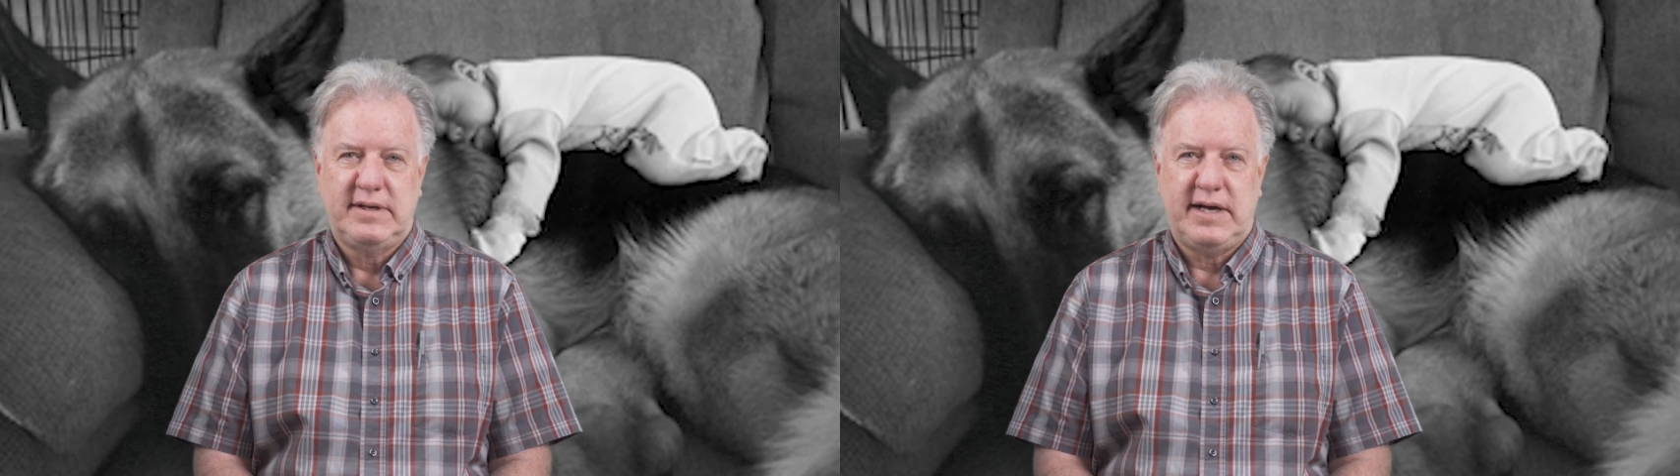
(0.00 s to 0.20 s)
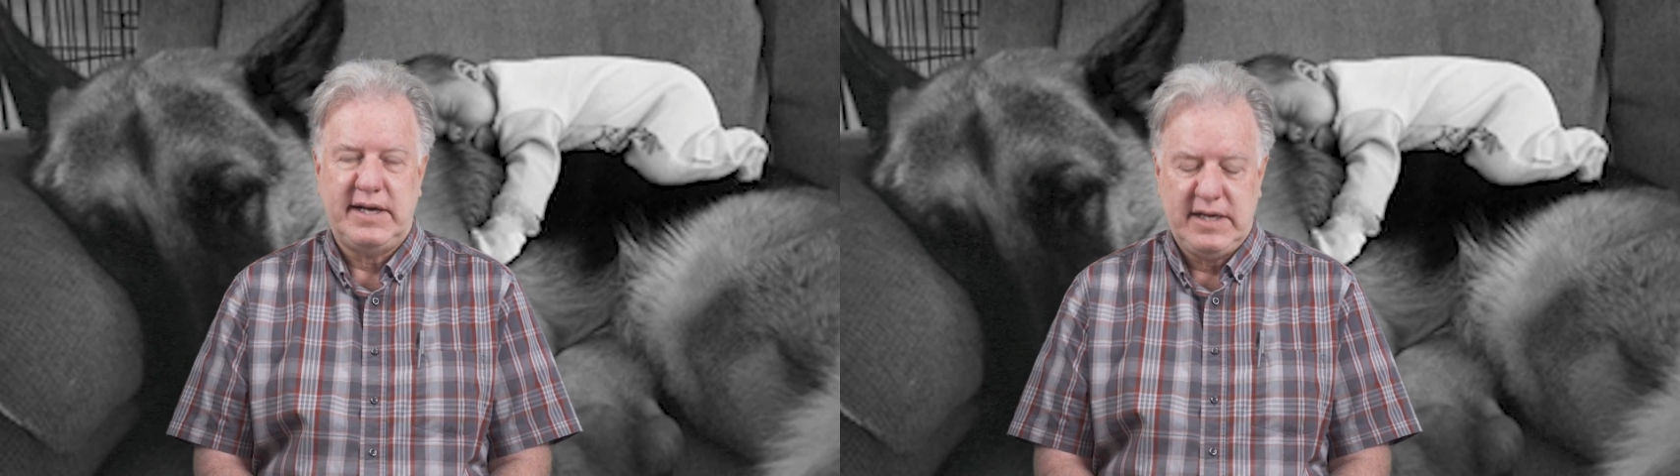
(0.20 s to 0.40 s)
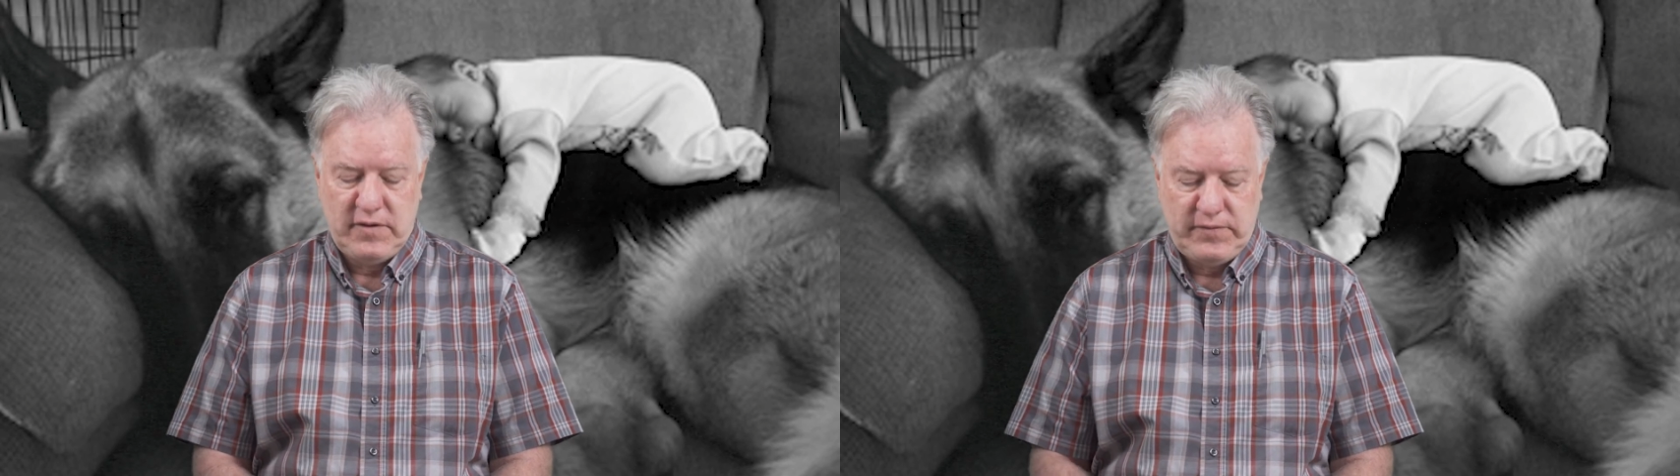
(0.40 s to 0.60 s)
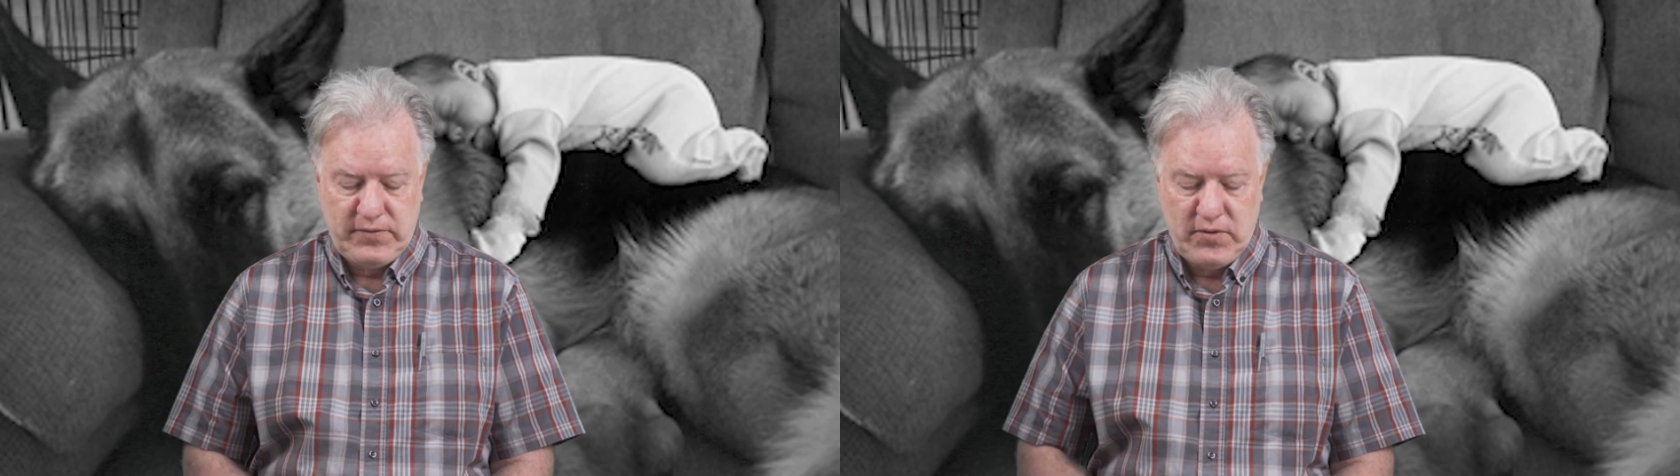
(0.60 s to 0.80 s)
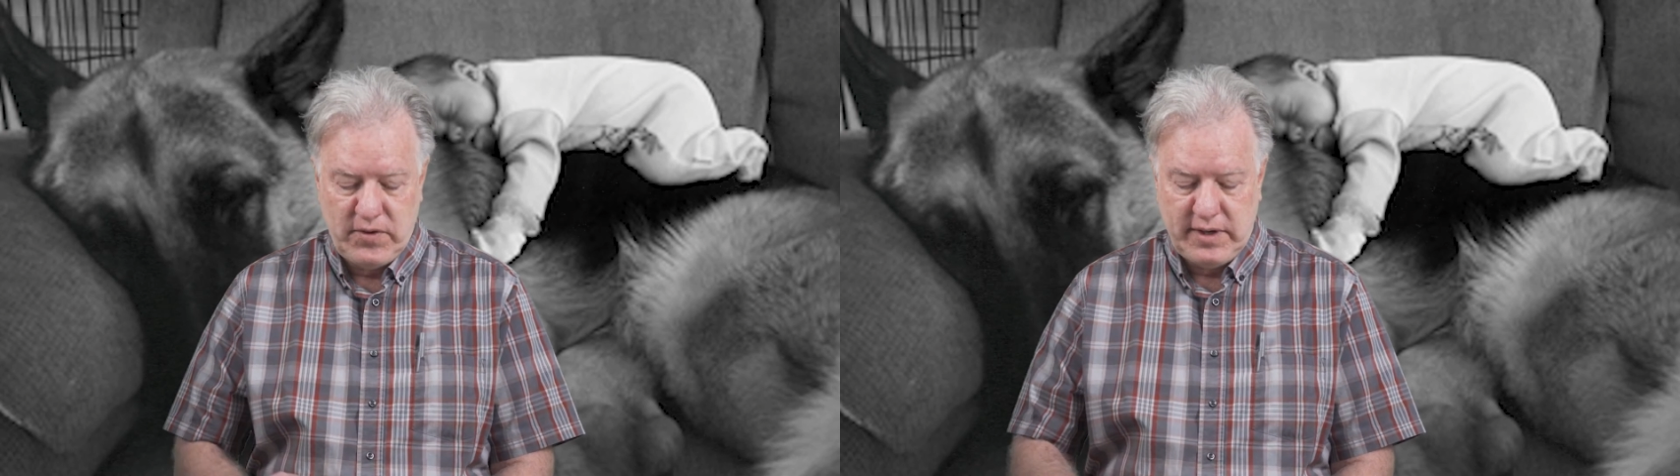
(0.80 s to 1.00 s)
I can
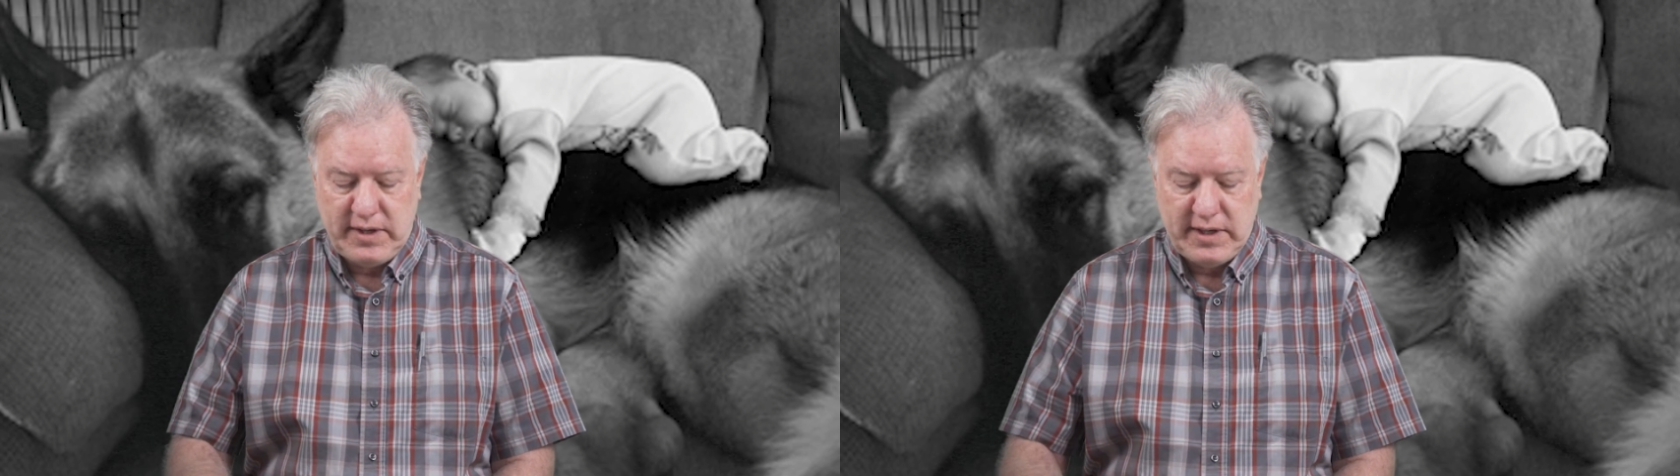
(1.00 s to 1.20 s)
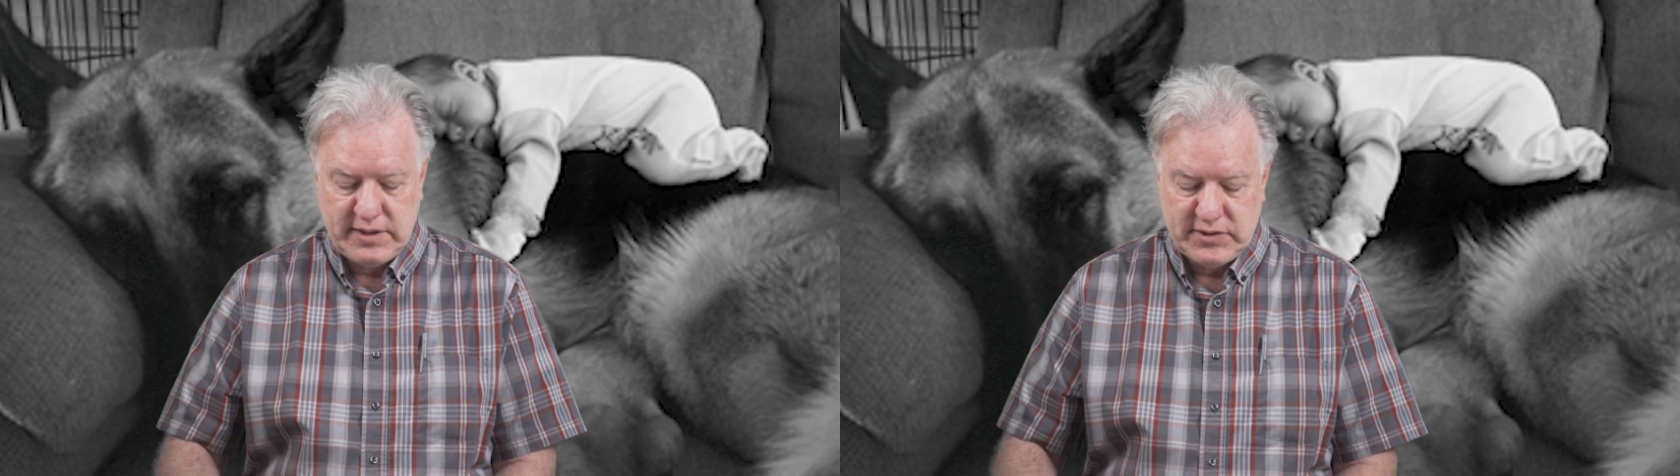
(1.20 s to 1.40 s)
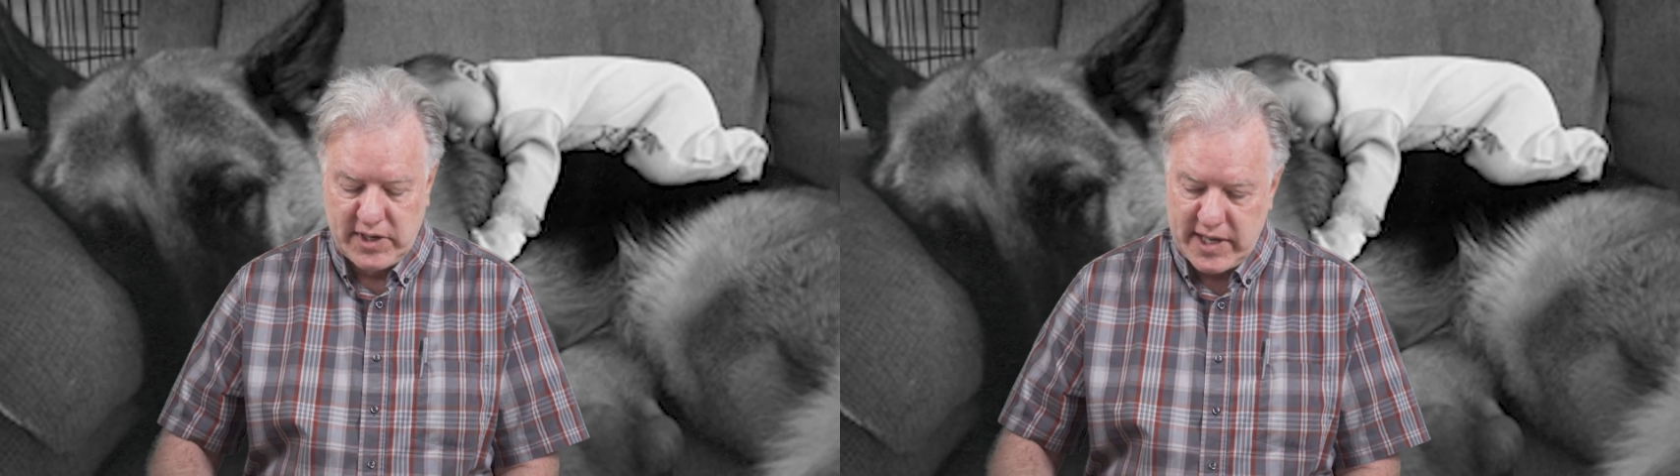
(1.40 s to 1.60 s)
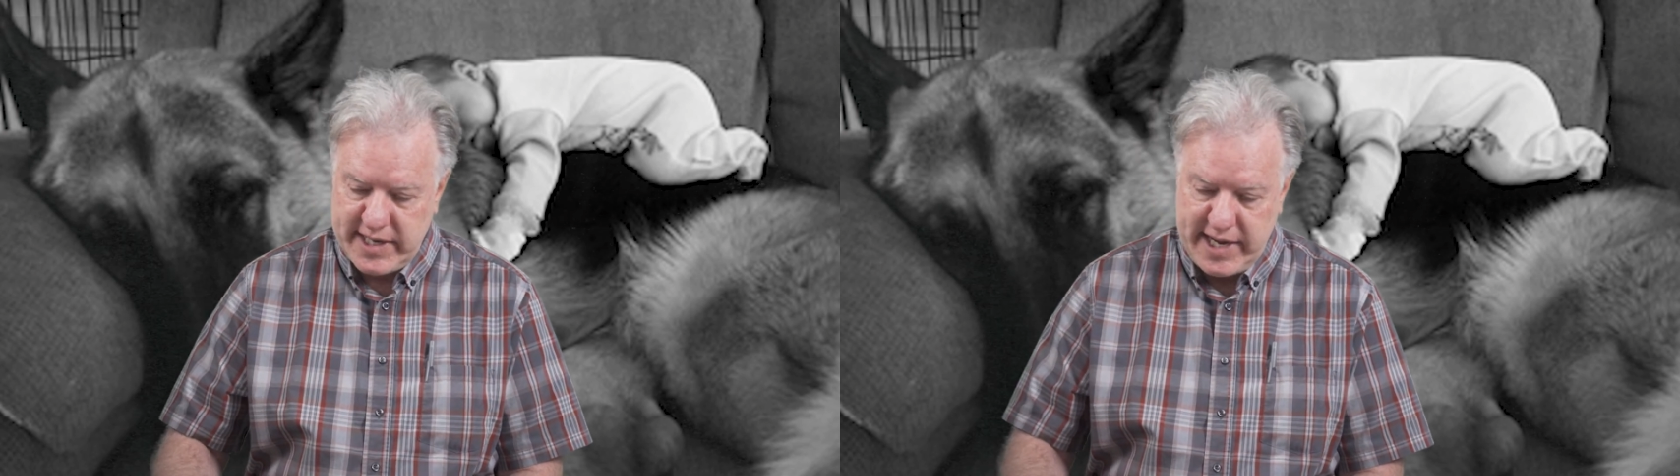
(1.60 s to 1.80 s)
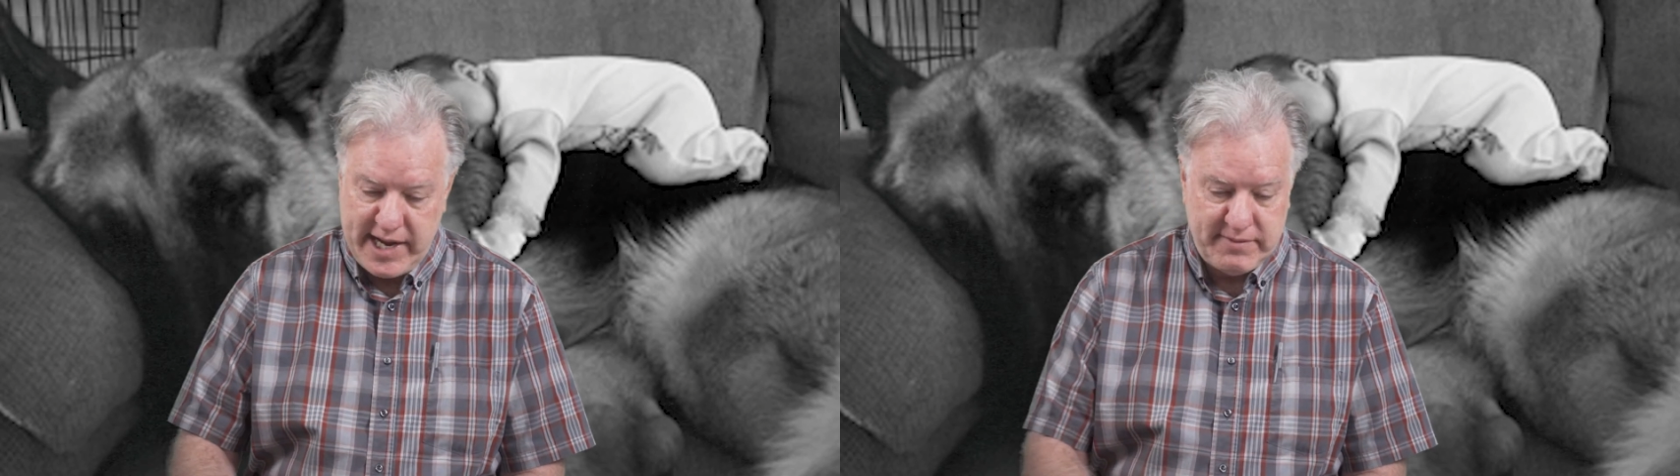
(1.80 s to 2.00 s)
afford to
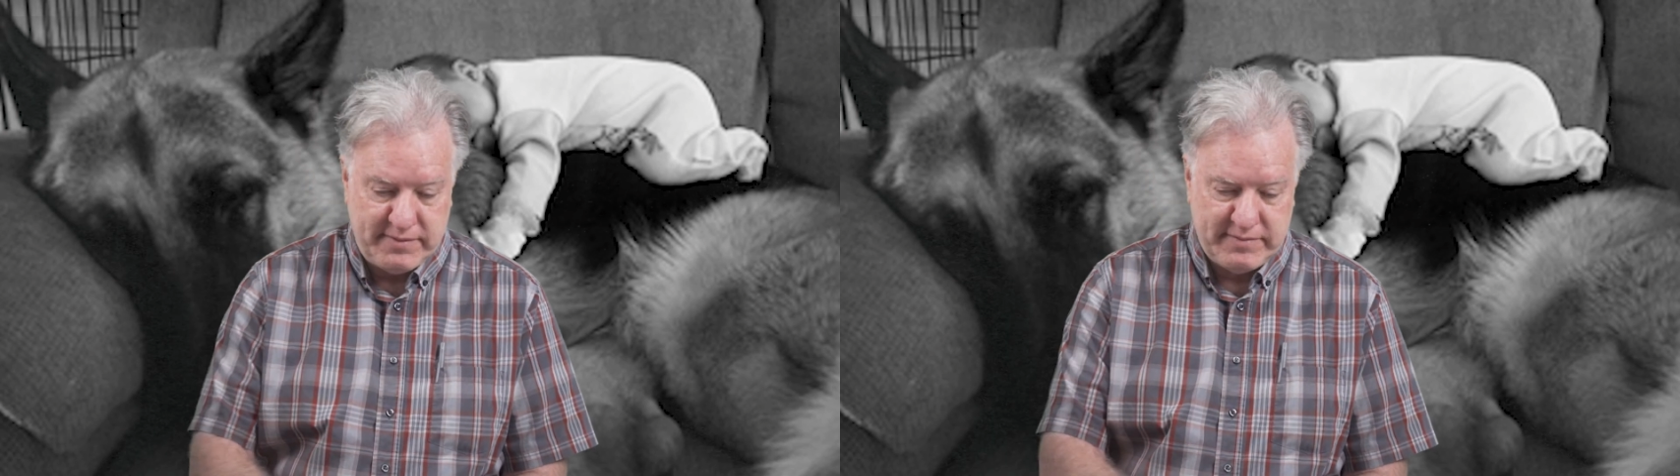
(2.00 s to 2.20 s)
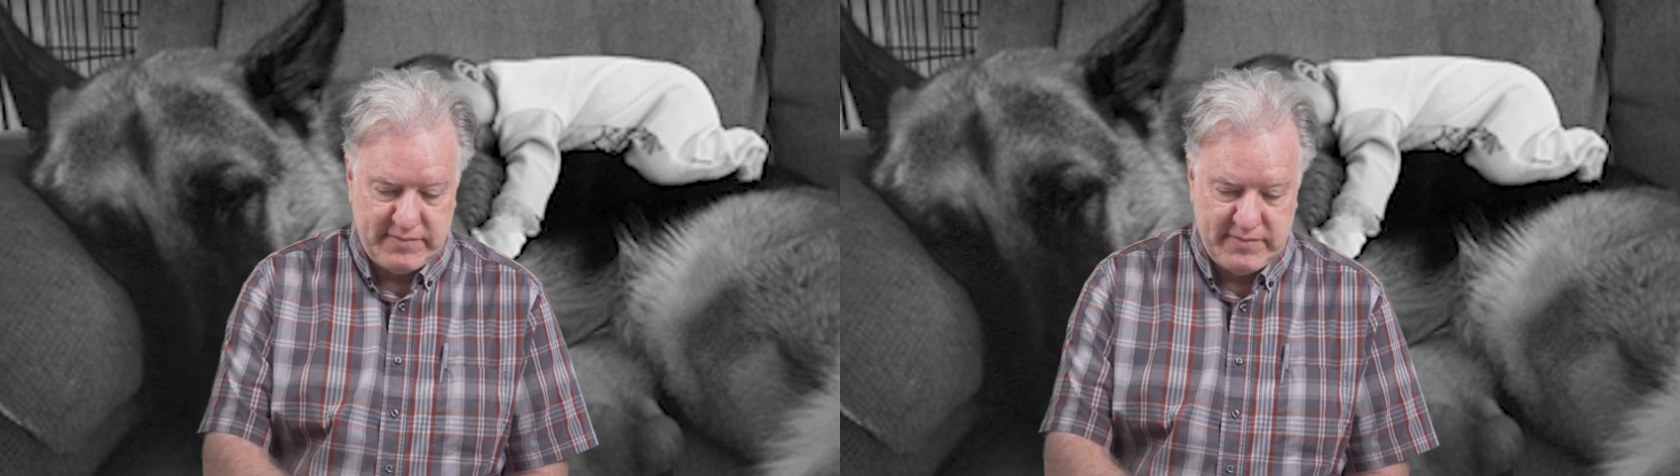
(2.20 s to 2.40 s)
lie down